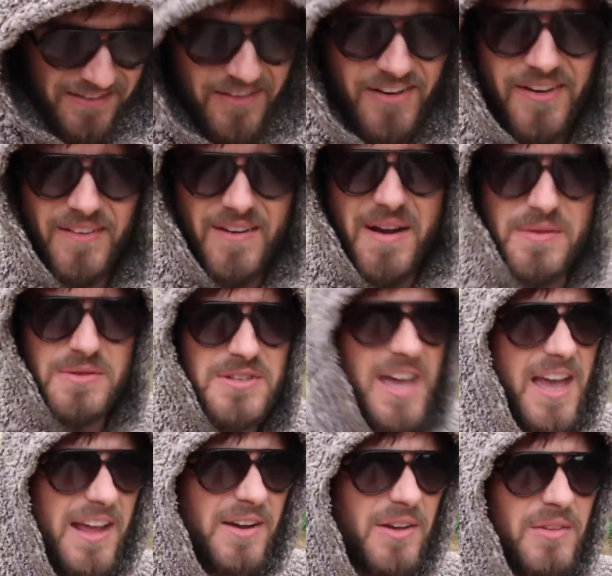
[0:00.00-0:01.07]
Right, well, it's
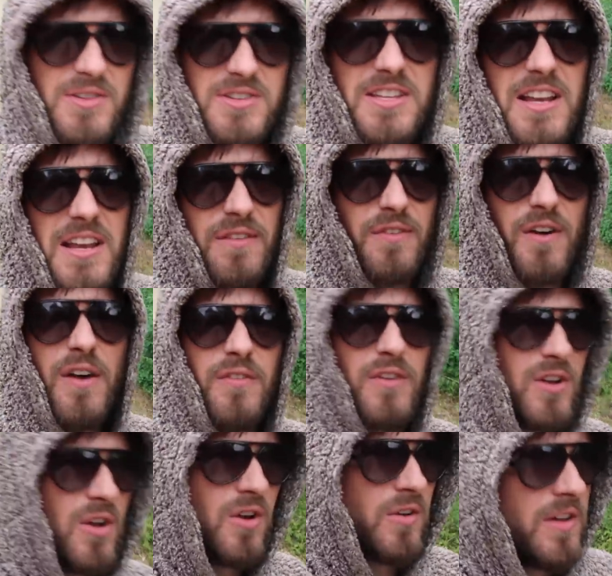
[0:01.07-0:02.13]
getting on, it's nearly 5
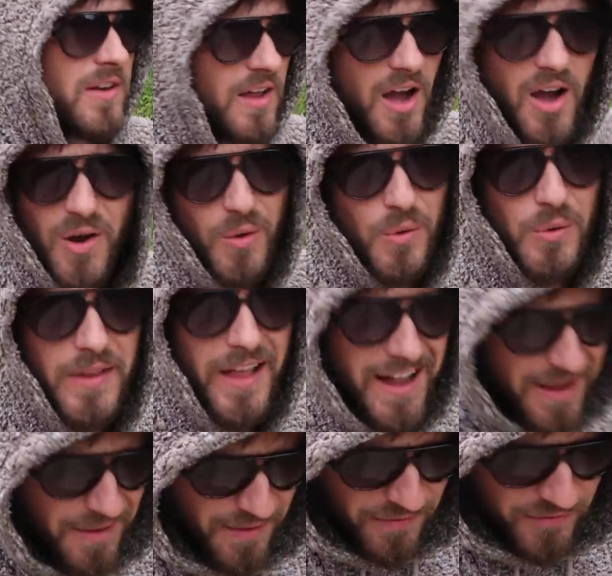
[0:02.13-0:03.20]
o'clock and the whole
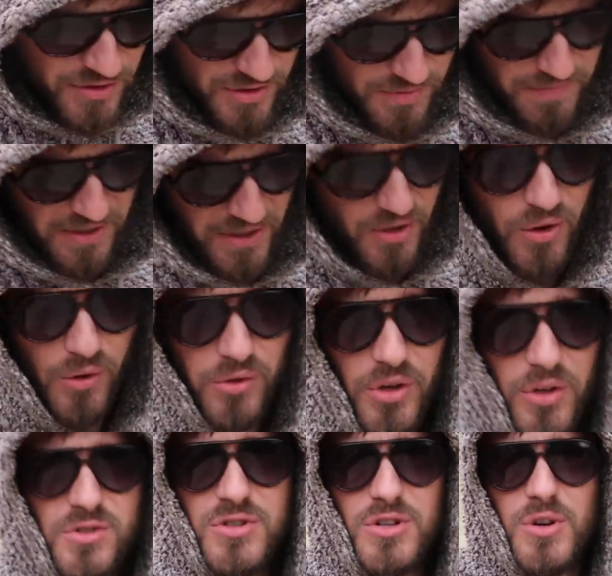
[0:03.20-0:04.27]
day we've just been locked
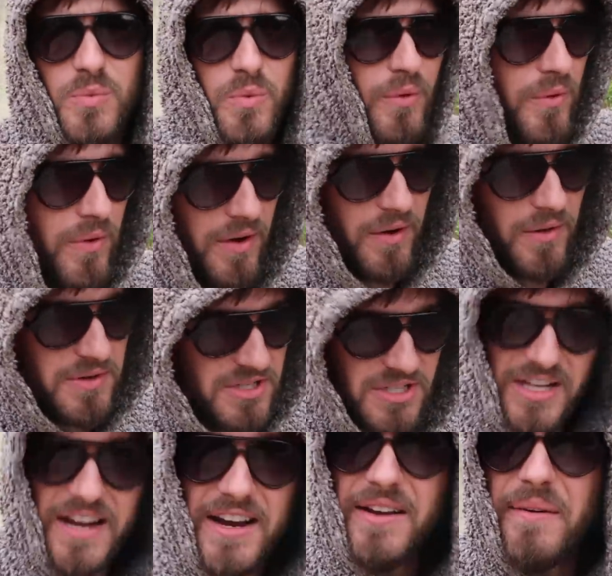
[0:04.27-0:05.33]
onto the water.
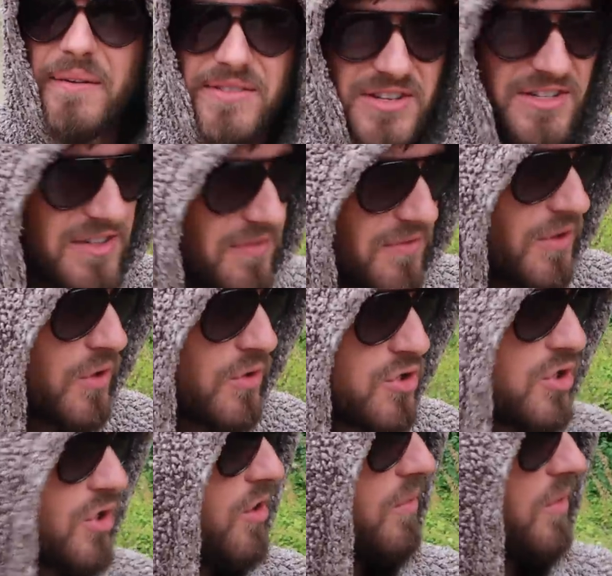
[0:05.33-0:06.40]
Honestly, like, just did not
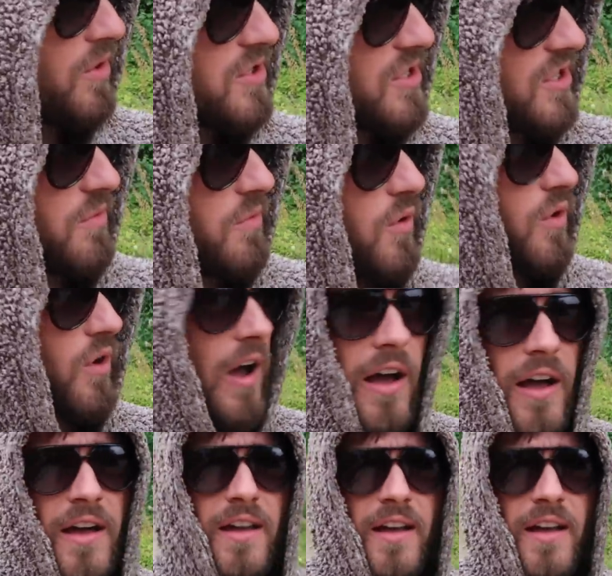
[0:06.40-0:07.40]
stop watching the water.